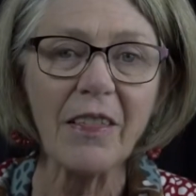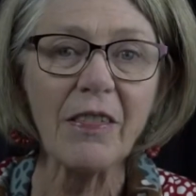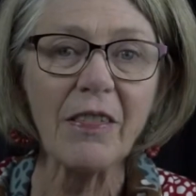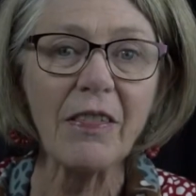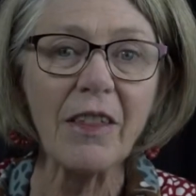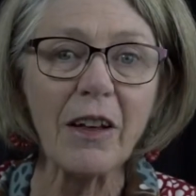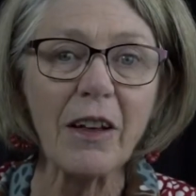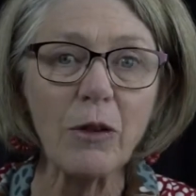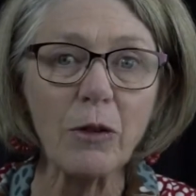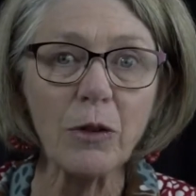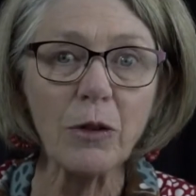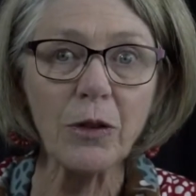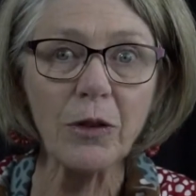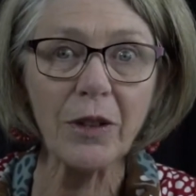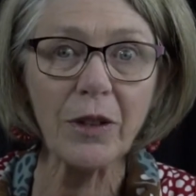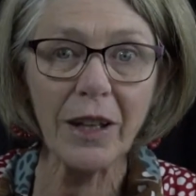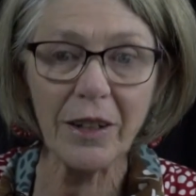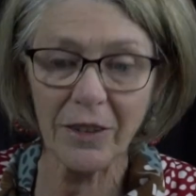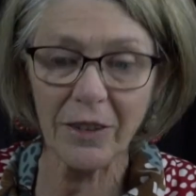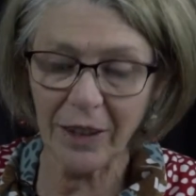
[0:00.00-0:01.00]
They all
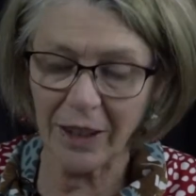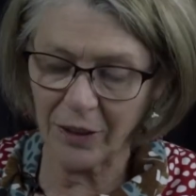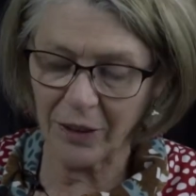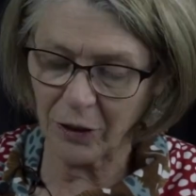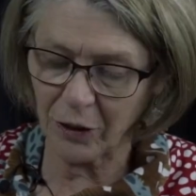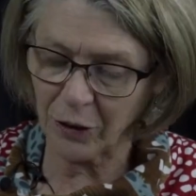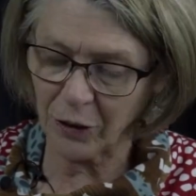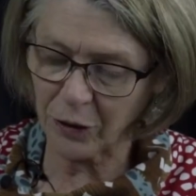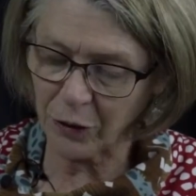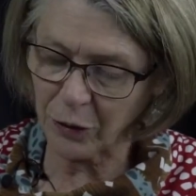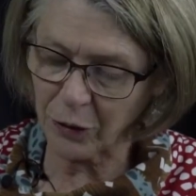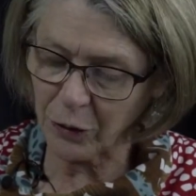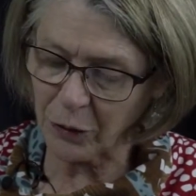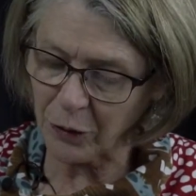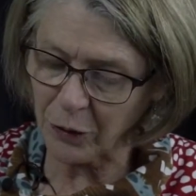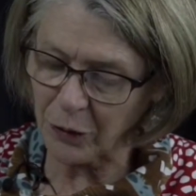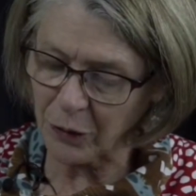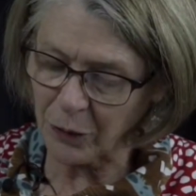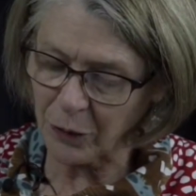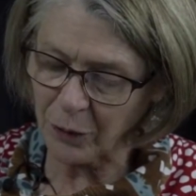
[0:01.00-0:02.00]
sat down on
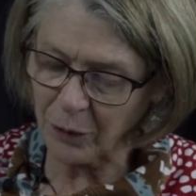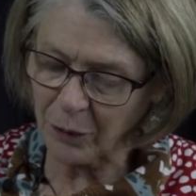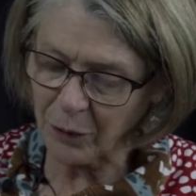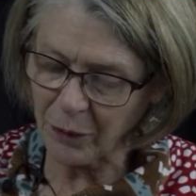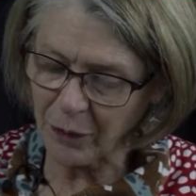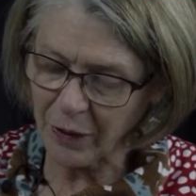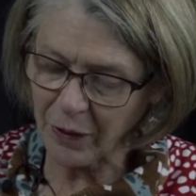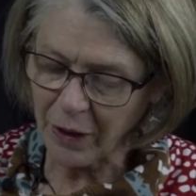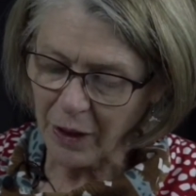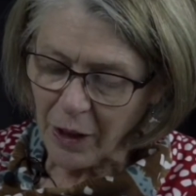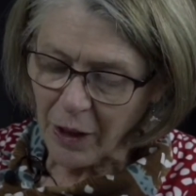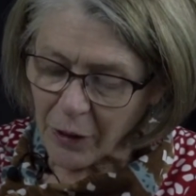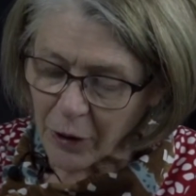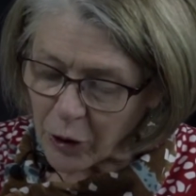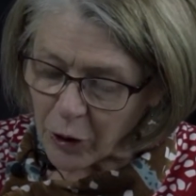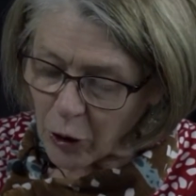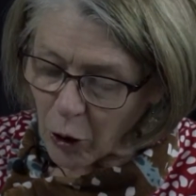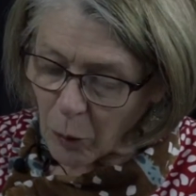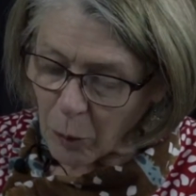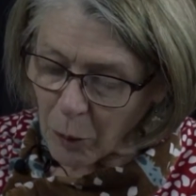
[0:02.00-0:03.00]
stools. The
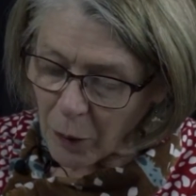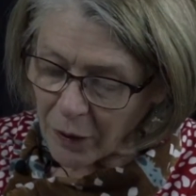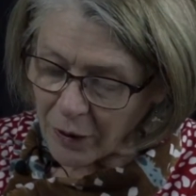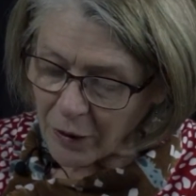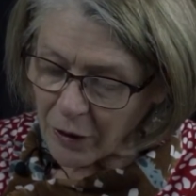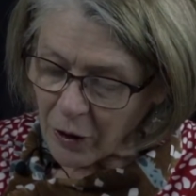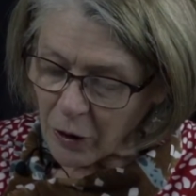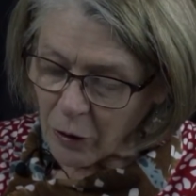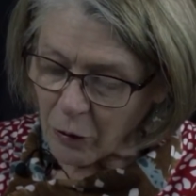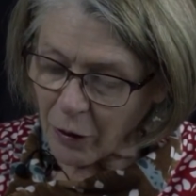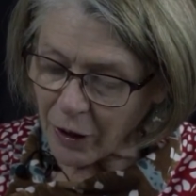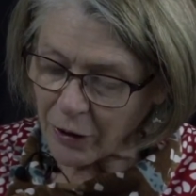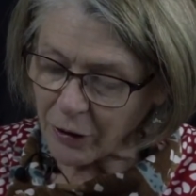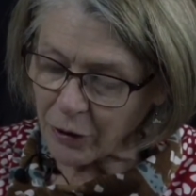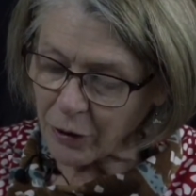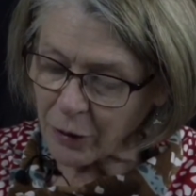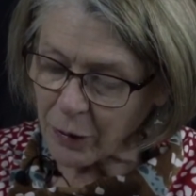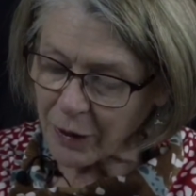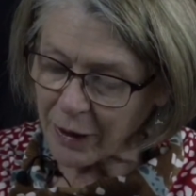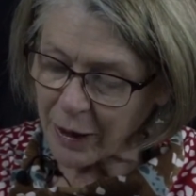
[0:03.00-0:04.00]
goblin rushed
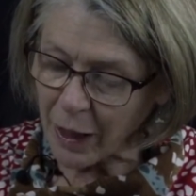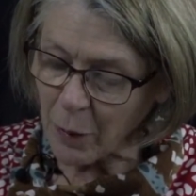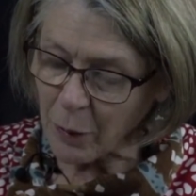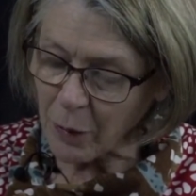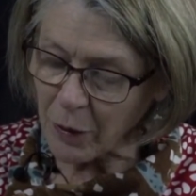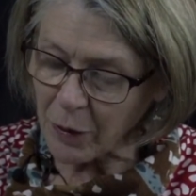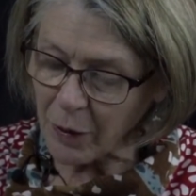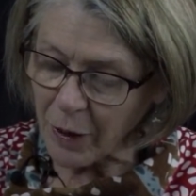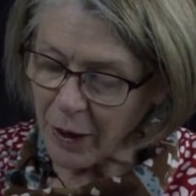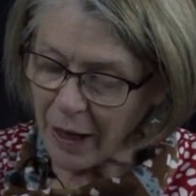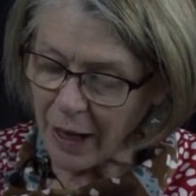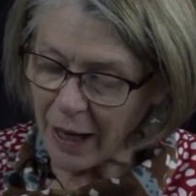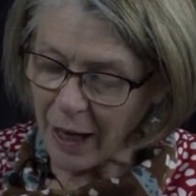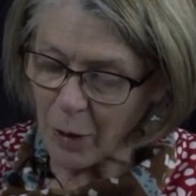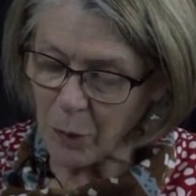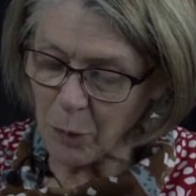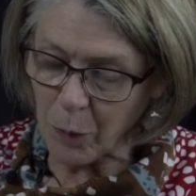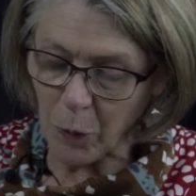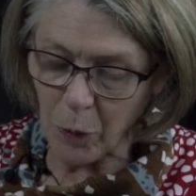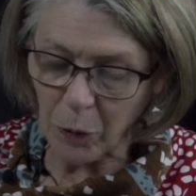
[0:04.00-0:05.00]
to a cupboard
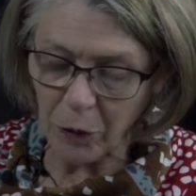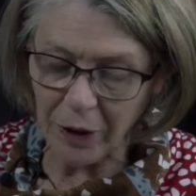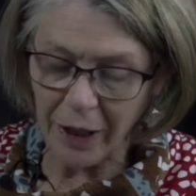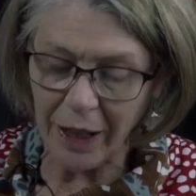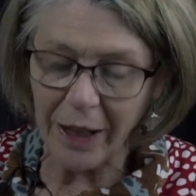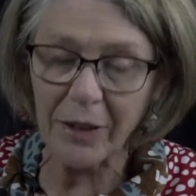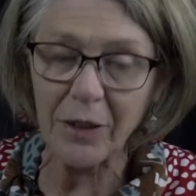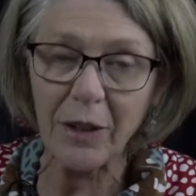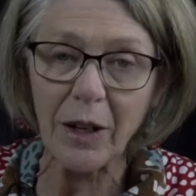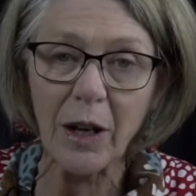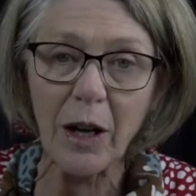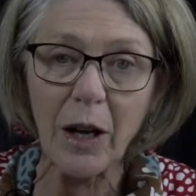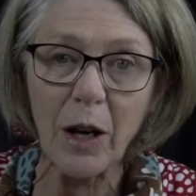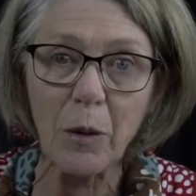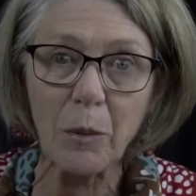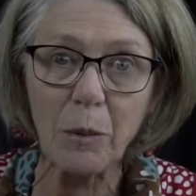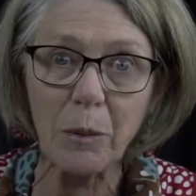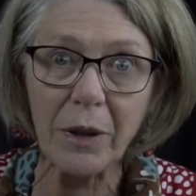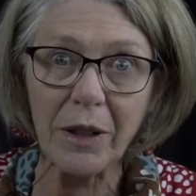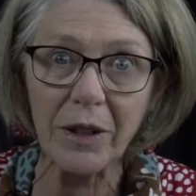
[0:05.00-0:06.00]
and brought out a
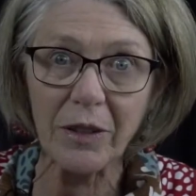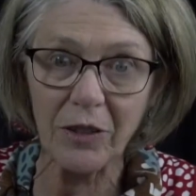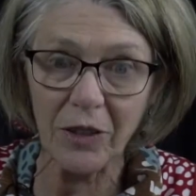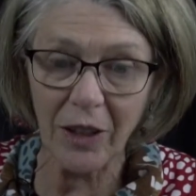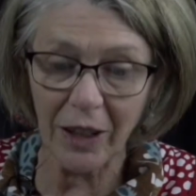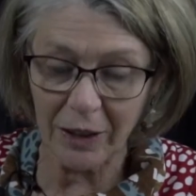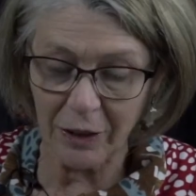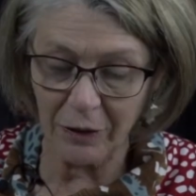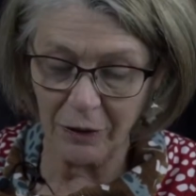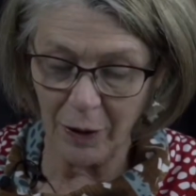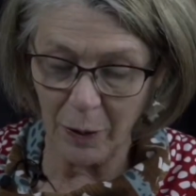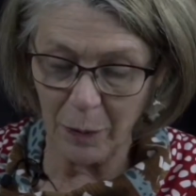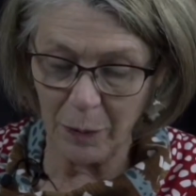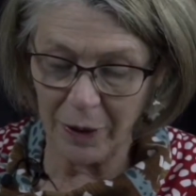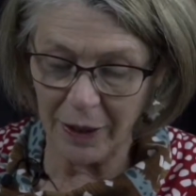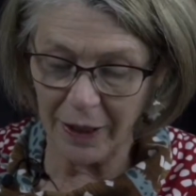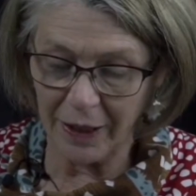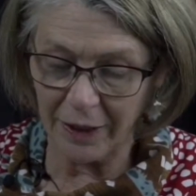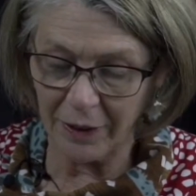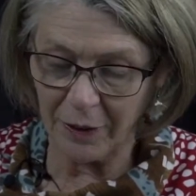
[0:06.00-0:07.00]
big jug of
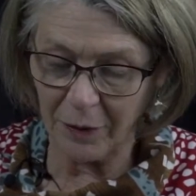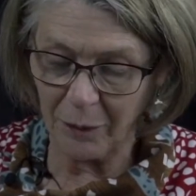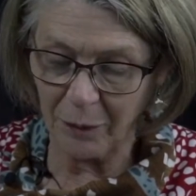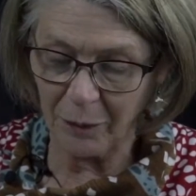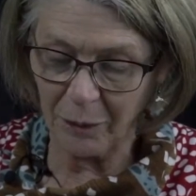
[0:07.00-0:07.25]
lemonade.